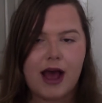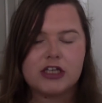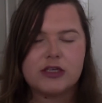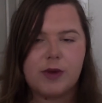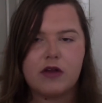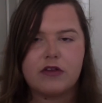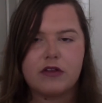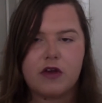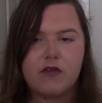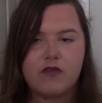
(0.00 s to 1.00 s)
actually
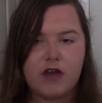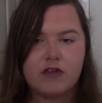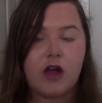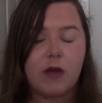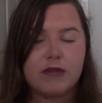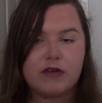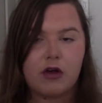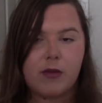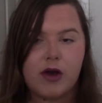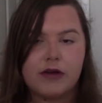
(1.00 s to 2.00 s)
passes first time with
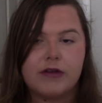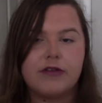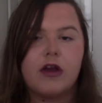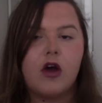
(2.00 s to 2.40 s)
0 minors.